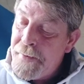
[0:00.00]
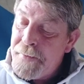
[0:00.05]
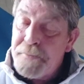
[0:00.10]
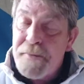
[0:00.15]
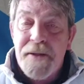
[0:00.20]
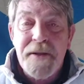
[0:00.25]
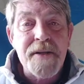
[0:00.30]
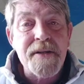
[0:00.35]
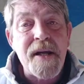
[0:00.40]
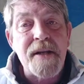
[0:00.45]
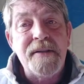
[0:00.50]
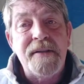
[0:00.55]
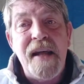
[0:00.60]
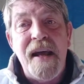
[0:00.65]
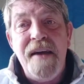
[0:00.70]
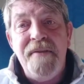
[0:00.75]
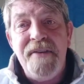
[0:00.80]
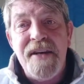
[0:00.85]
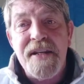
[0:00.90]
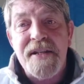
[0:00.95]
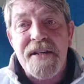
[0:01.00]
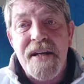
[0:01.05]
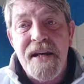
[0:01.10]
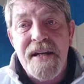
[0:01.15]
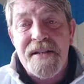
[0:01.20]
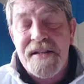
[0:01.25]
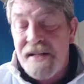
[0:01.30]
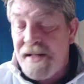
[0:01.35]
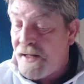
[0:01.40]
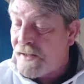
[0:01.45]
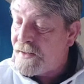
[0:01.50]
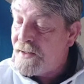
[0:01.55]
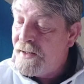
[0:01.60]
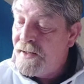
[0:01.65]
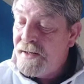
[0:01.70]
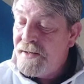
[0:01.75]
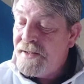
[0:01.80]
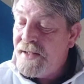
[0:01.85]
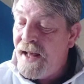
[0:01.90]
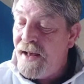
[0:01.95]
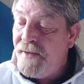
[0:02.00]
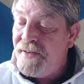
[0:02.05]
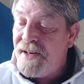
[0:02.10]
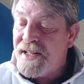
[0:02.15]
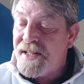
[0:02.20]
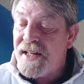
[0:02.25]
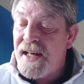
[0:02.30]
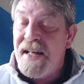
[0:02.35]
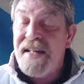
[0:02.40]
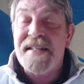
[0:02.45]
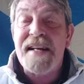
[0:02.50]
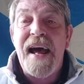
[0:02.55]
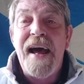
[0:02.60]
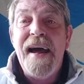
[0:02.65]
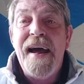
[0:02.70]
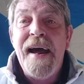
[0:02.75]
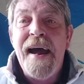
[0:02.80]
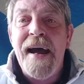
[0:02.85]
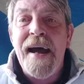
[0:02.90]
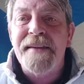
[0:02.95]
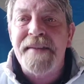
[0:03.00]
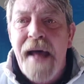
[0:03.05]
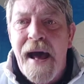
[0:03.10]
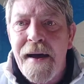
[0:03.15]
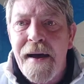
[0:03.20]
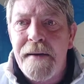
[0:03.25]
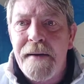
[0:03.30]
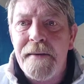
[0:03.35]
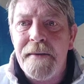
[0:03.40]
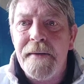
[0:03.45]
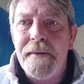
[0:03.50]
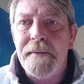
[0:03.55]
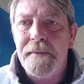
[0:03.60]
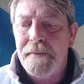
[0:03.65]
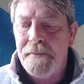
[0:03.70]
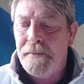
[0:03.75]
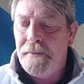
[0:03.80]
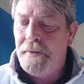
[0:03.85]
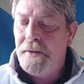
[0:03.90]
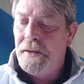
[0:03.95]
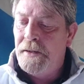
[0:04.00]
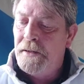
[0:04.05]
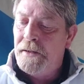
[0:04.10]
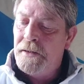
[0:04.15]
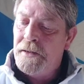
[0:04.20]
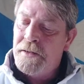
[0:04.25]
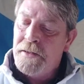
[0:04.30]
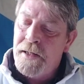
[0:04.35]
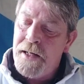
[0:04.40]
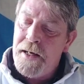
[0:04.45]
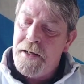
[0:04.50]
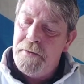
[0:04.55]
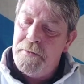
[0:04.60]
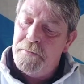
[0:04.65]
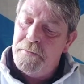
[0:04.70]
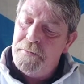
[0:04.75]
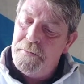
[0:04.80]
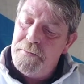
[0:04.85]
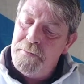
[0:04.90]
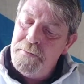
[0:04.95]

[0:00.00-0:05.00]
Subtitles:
But there's a Davy says here. Davy says, heard that? Right.